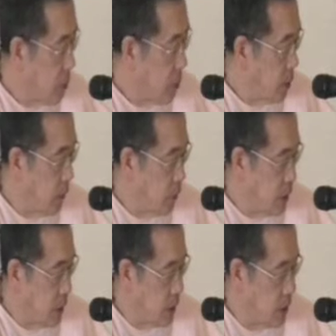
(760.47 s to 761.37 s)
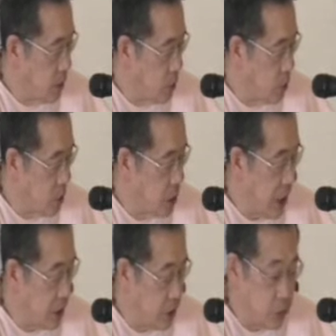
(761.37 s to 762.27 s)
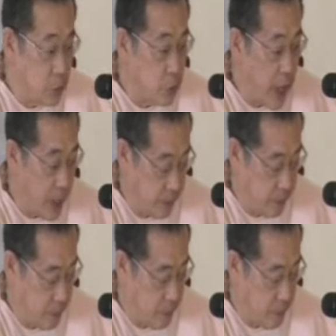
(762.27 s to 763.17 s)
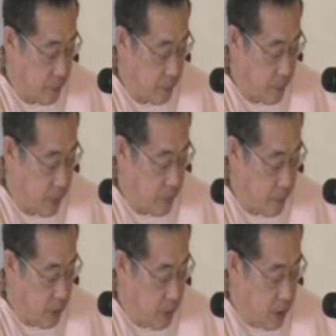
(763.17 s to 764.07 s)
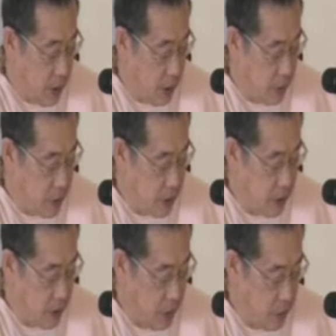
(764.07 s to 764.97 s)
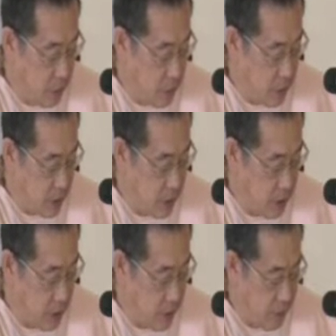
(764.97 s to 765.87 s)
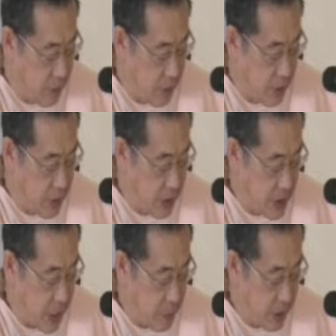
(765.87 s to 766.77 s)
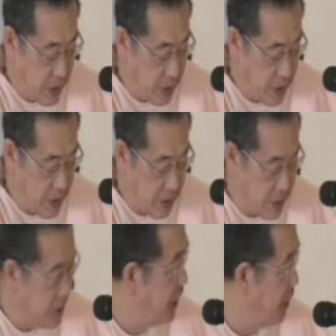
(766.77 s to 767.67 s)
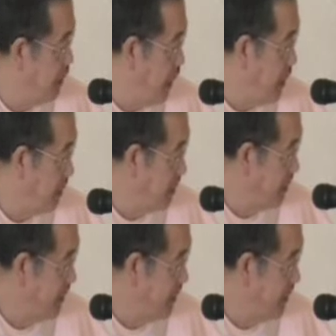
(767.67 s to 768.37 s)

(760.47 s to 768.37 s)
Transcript: Nevertheless, Akrura tries to do that. All right? We see later, of course, that Vidura did the same thing, and then he got kicked out of the palace.